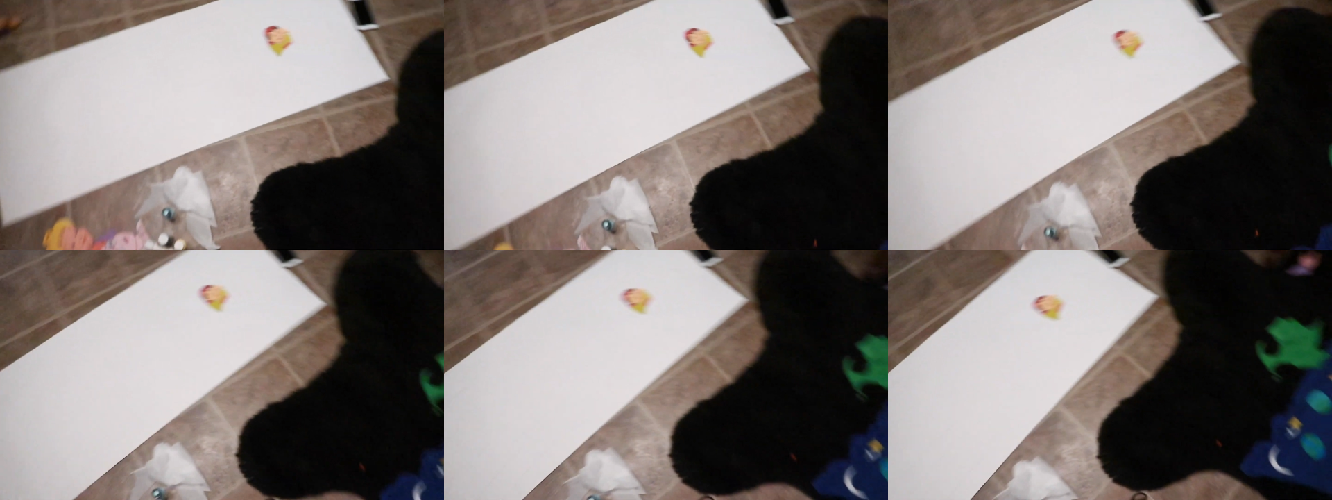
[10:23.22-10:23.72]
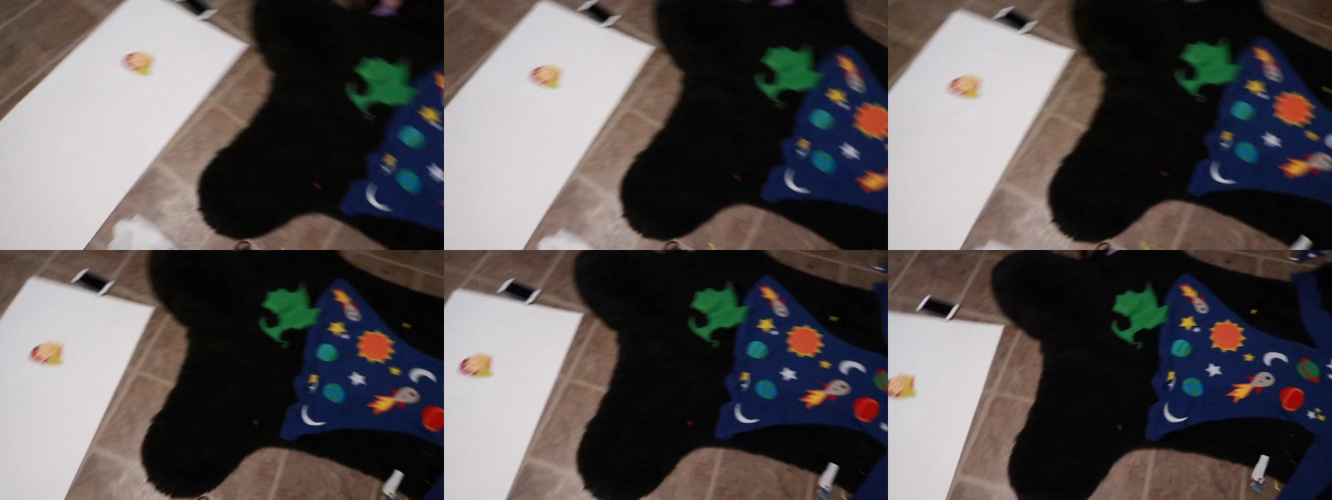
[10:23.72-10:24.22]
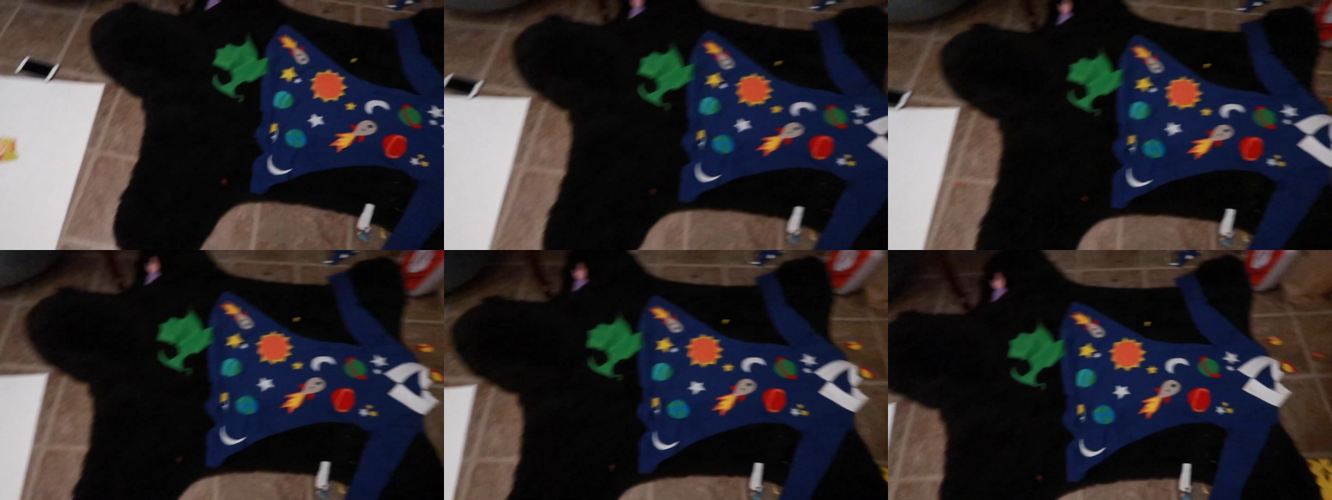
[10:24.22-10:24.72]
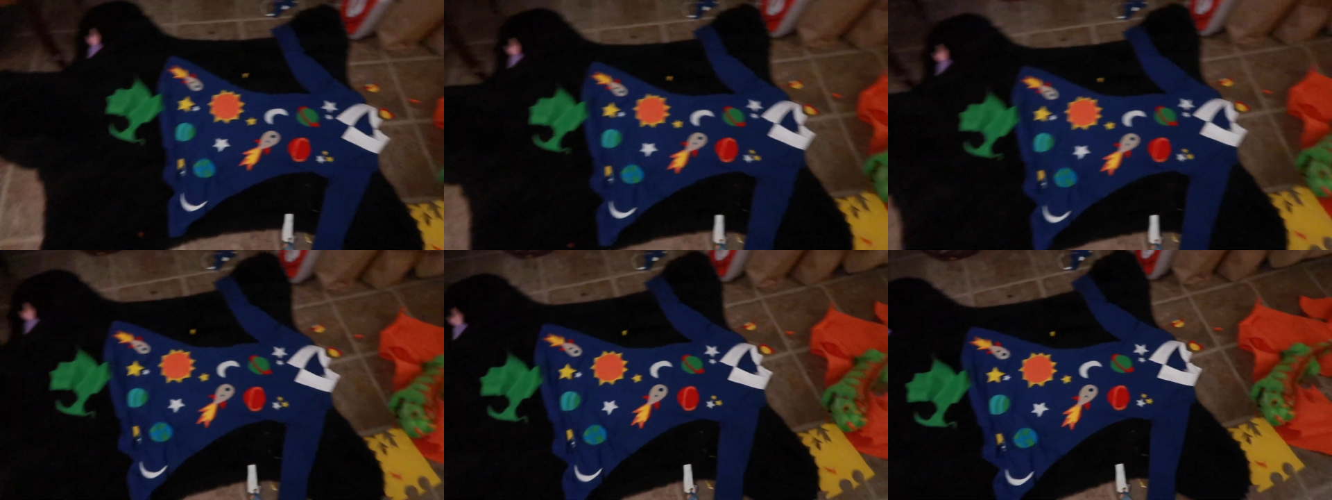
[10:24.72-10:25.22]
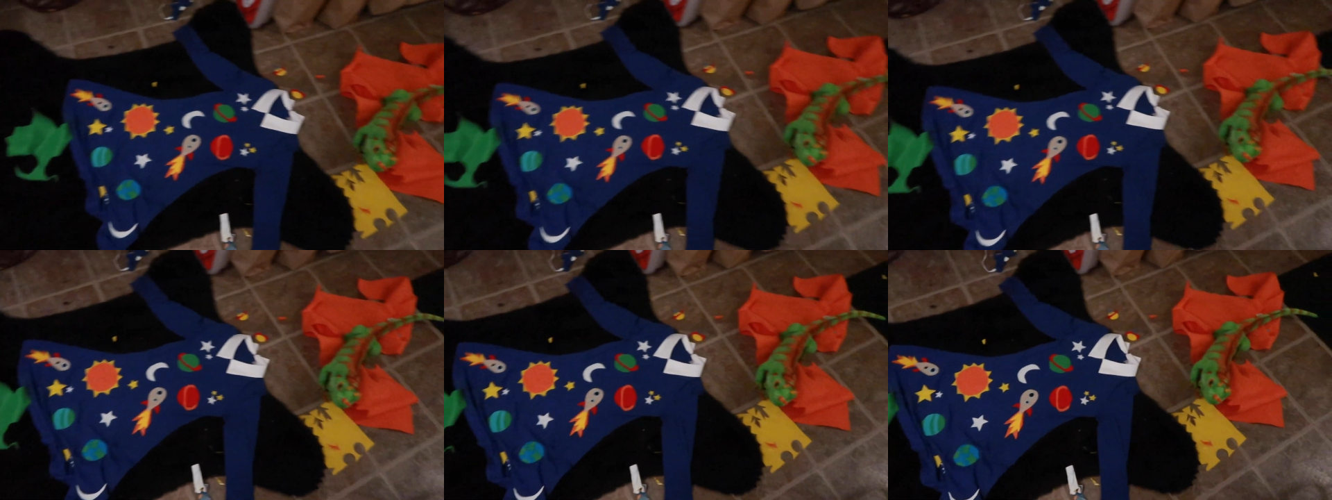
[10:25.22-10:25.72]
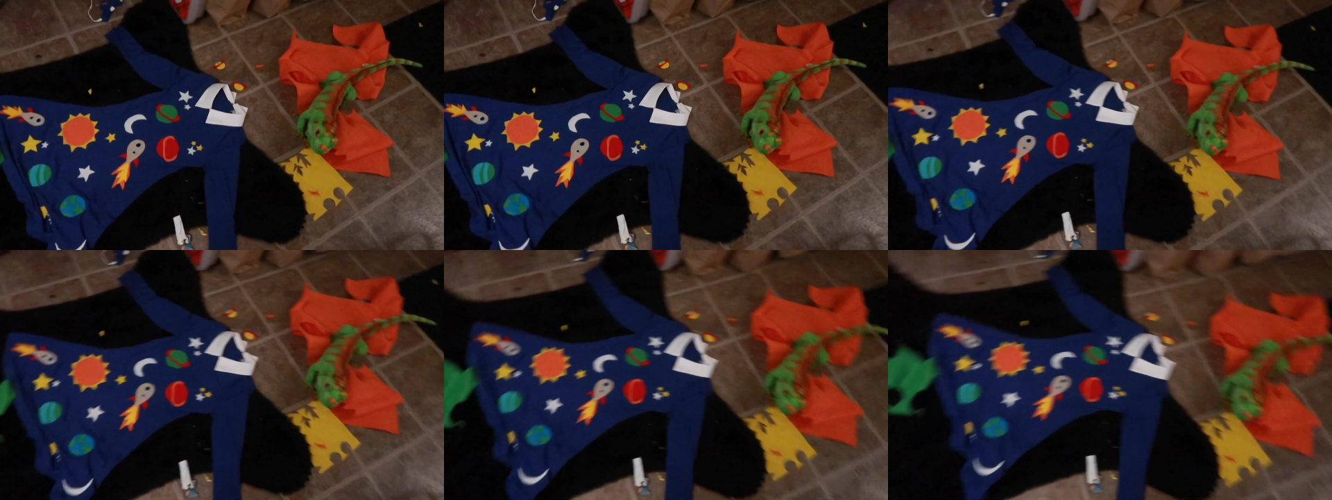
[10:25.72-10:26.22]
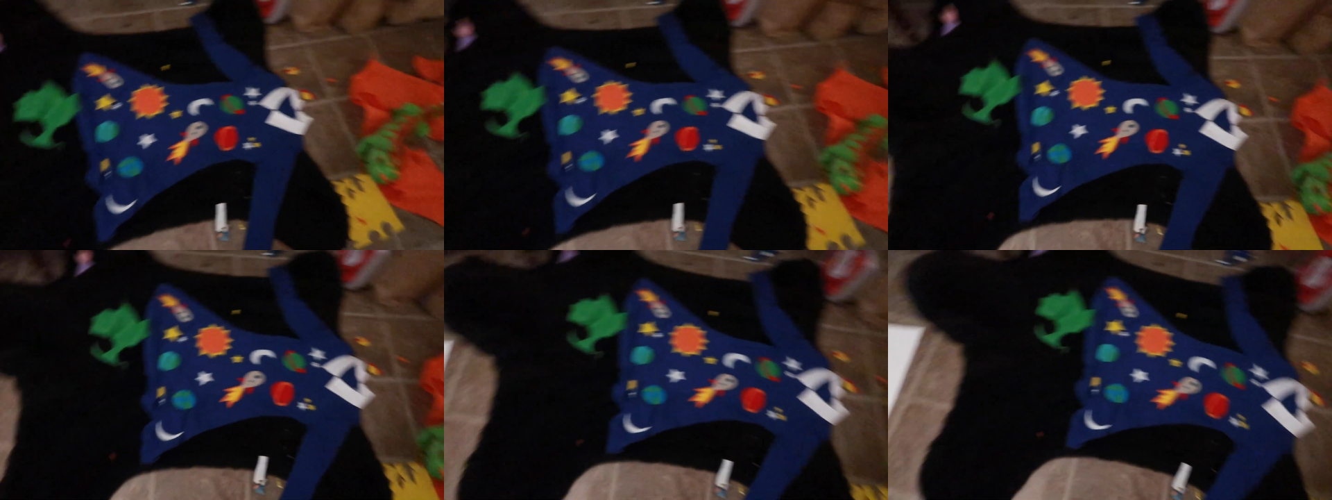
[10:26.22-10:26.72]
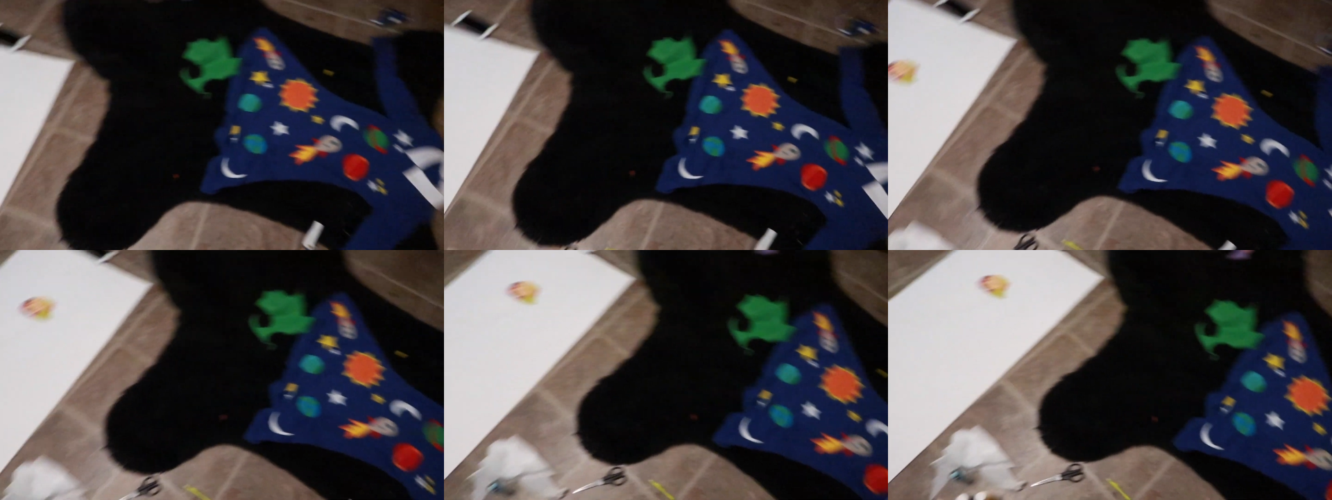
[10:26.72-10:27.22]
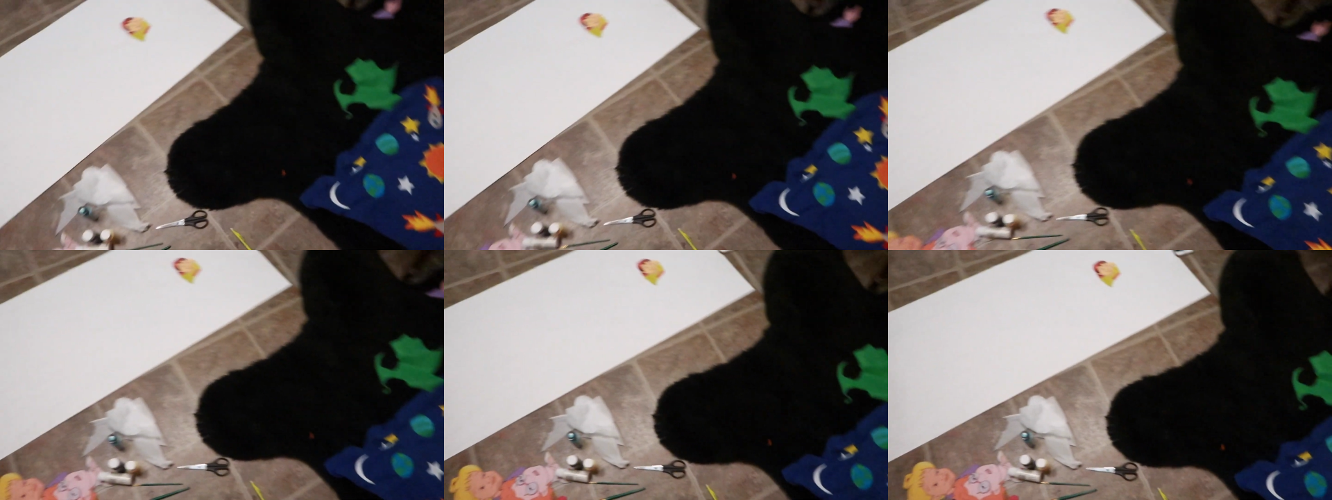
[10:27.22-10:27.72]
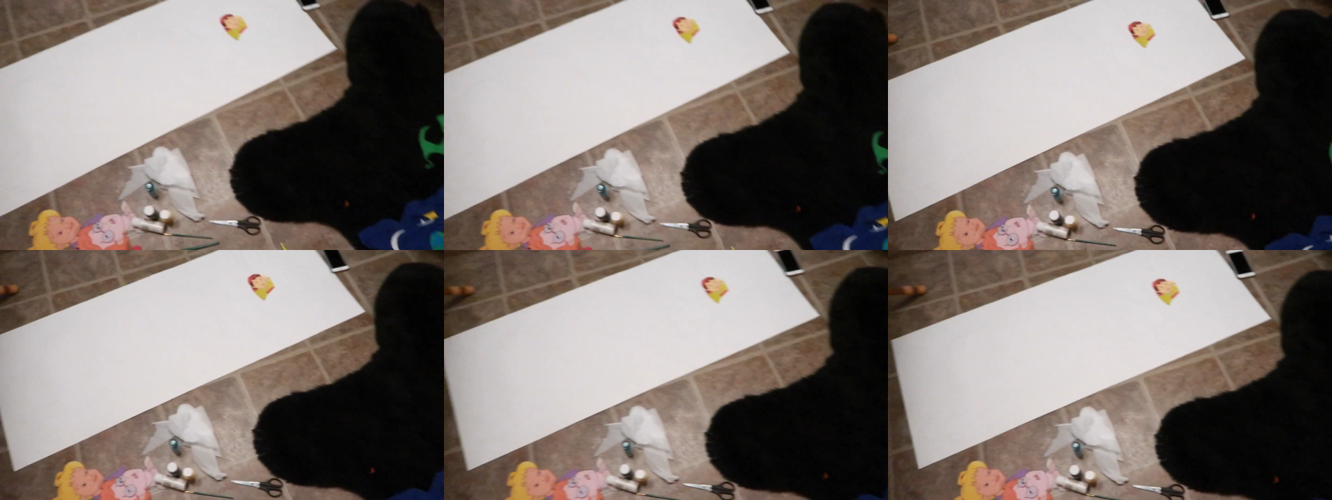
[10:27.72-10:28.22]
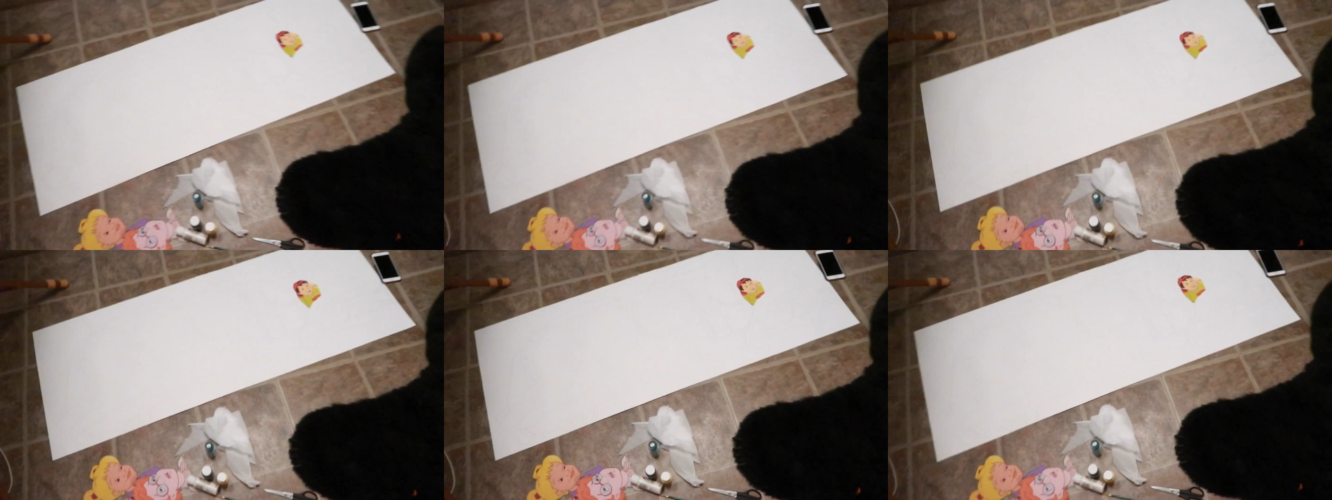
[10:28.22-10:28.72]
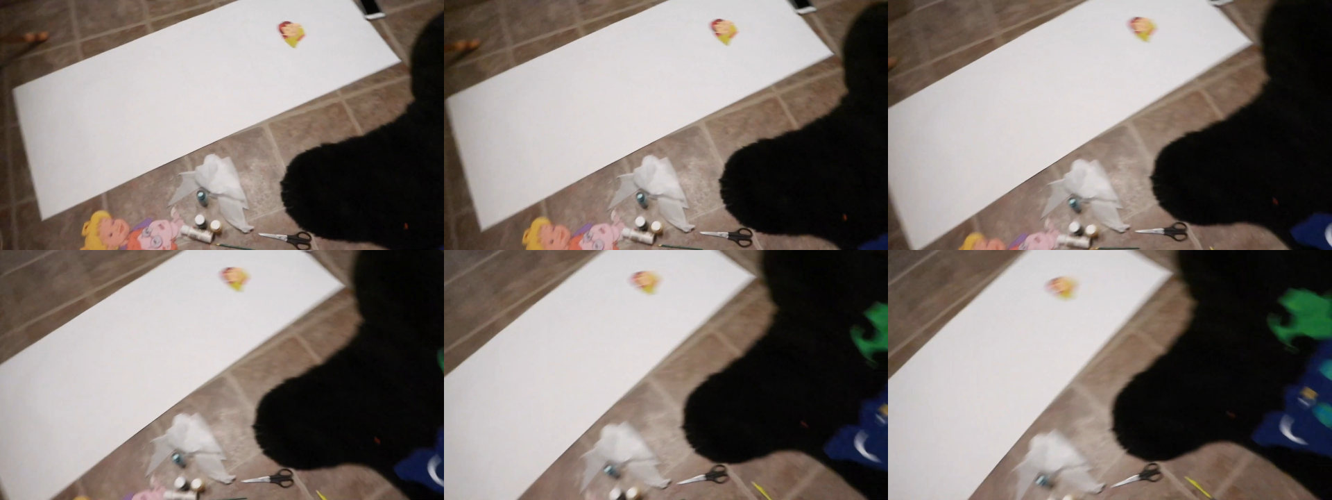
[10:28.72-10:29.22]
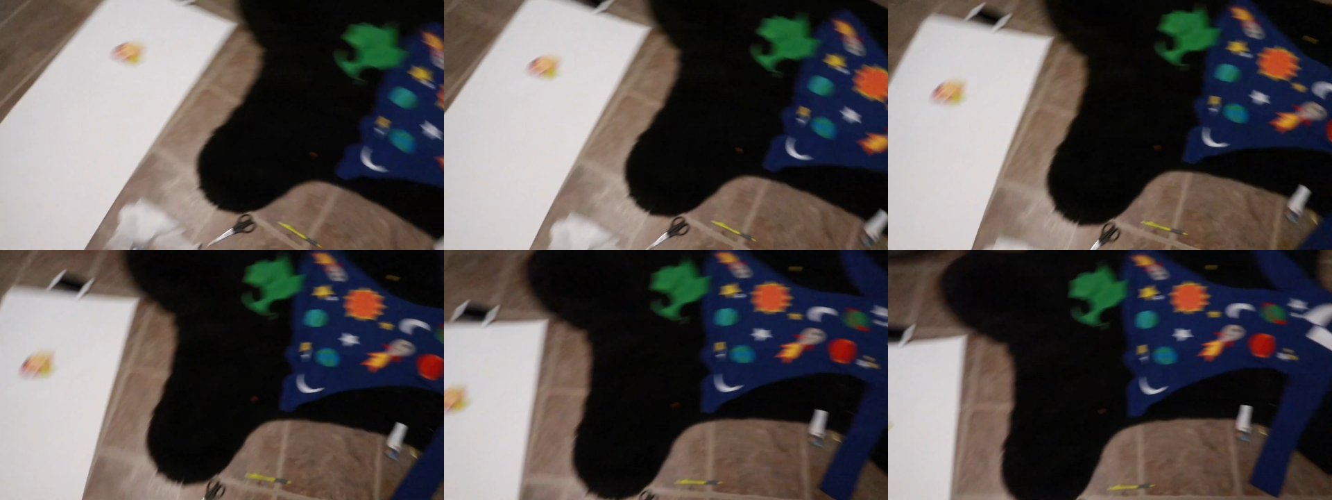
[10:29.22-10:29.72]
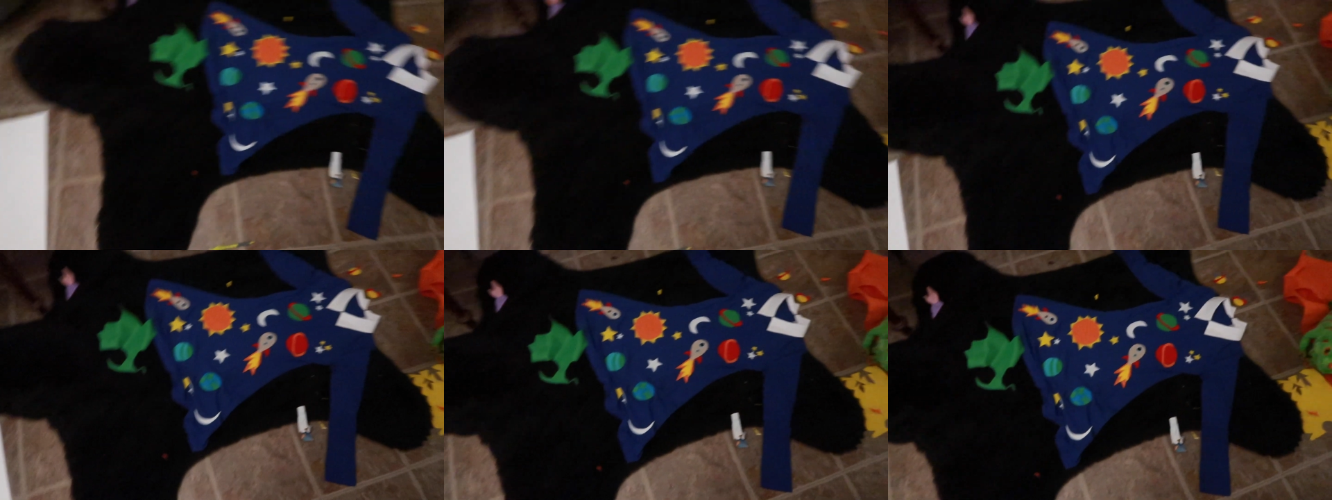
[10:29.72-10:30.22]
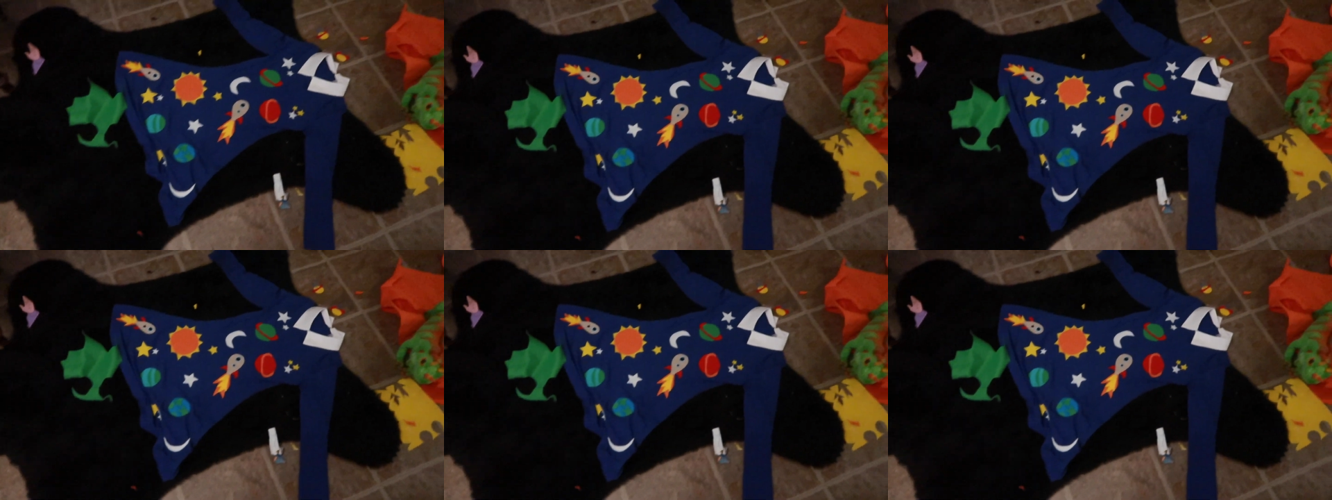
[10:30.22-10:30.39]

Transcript: No face is visible, so there are no lips to read.